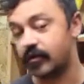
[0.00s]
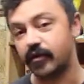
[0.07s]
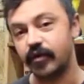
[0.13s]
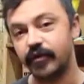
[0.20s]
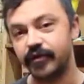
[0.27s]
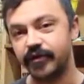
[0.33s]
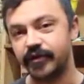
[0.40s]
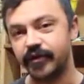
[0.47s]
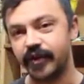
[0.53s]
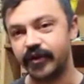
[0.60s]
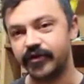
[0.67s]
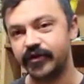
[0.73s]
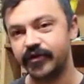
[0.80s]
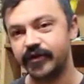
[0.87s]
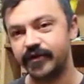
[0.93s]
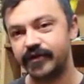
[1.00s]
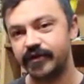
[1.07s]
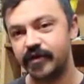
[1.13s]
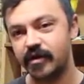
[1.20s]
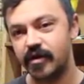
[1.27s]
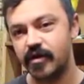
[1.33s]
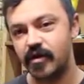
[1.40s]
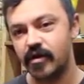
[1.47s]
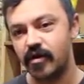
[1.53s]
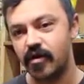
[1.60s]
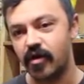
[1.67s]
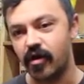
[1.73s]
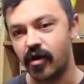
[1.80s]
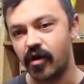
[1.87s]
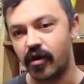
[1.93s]
of these ledges
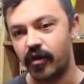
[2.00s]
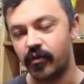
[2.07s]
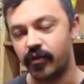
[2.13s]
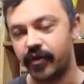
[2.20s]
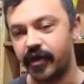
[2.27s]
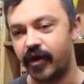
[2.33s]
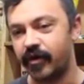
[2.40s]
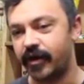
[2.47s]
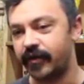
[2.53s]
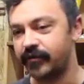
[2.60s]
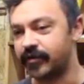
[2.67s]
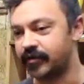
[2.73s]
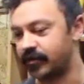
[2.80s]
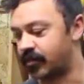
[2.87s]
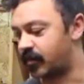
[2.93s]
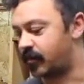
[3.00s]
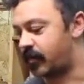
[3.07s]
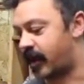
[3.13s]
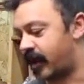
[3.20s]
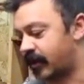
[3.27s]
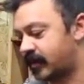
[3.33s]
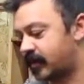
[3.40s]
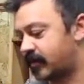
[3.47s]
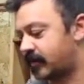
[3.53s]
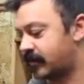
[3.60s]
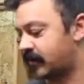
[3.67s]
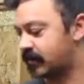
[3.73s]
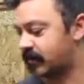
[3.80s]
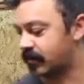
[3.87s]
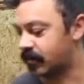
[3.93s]
without having to go back
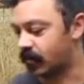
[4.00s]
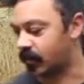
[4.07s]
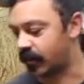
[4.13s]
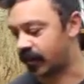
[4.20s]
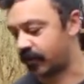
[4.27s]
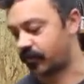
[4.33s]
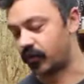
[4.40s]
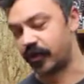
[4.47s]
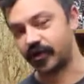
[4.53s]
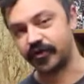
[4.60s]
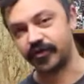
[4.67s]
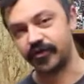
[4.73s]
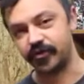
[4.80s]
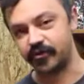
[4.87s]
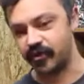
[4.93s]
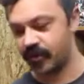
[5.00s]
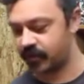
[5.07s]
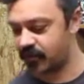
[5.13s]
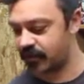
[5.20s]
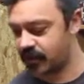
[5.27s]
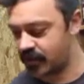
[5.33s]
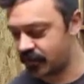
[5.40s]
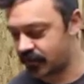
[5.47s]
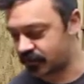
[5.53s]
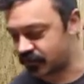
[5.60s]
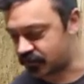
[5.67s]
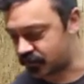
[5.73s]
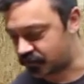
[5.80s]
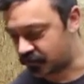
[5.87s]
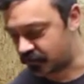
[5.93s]
when I'm ready to glue up
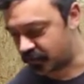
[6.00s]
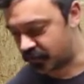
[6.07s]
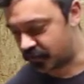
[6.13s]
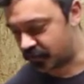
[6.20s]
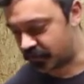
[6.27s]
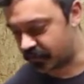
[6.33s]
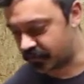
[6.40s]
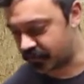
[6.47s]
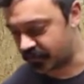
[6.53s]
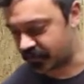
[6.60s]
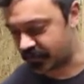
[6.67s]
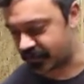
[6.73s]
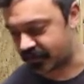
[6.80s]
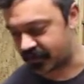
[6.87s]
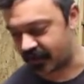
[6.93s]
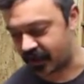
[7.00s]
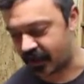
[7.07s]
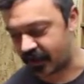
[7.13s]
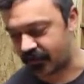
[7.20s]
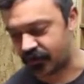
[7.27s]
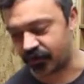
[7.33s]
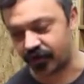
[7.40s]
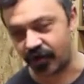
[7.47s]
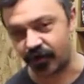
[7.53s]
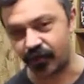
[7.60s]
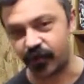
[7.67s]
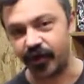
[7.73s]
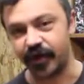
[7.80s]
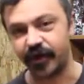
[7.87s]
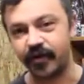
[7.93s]
to sand or cut
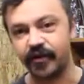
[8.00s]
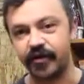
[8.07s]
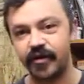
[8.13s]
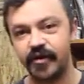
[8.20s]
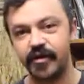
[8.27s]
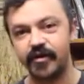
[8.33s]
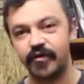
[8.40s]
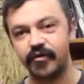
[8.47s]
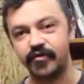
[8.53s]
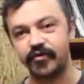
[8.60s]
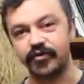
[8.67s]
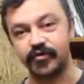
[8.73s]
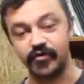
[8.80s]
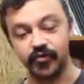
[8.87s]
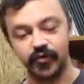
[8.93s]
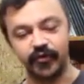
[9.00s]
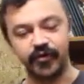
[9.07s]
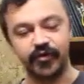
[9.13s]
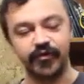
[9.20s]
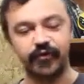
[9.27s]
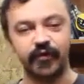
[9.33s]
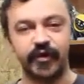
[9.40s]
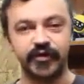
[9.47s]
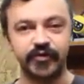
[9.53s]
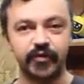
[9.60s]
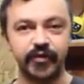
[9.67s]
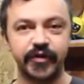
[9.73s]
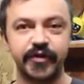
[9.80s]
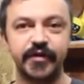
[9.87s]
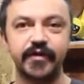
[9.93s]
away to reveal fresh
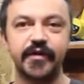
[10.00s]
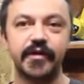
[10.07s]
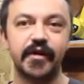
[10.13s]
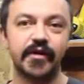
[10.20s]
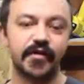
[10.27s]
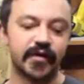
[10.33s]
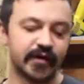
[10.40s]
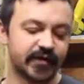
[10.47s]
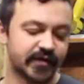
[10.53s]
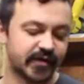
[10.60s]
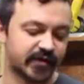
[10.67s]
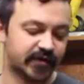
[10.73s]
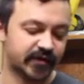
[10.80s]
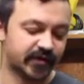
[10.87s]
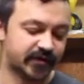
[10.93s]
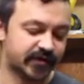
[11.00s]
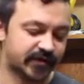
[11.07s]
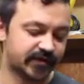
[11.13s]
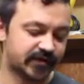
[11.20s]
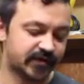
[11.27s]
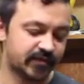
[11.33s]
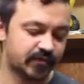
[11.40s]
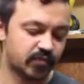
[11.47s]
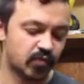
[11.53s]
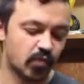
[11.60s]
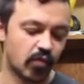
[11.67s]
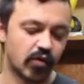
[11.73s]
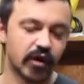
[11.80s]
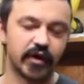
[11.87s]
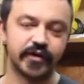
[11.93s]
wood that is
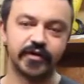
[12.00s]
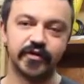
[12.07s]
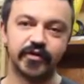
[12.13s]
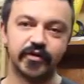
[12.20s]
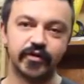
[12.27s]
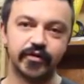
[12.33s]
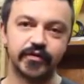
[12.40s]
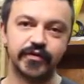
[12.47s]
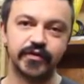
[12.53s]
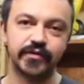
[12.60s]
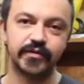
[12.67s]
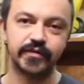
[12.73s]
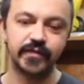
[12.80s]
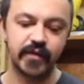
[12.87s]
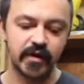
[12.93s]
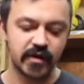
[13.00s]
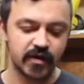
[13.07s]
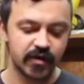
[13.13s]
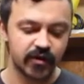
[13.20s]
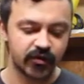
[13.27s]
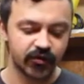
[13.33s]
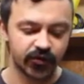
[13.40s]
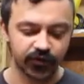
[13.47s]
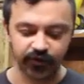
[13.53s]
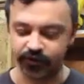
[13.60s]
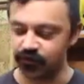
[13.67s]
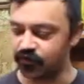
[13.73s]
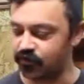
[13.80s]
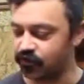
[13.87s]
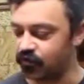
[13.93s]
more ideal to glue to. So as
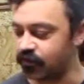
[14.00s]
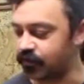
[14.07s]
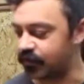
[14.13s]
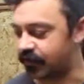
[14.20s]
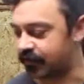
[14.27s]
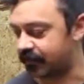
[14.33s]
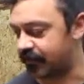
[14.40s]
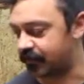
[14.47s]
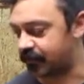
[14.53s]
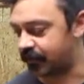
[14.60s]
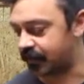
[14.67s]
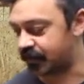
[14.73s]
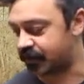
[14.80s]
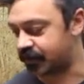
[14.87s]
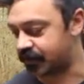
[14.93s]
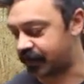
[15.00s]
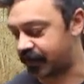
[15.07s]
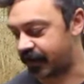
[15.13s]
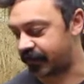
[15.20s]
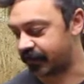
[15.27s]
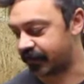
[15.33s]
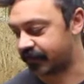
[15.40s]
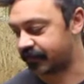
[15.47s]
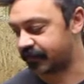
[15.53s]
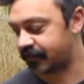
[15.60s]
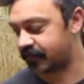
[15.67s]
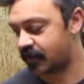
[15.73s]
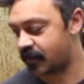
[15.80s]
soon as I finish channels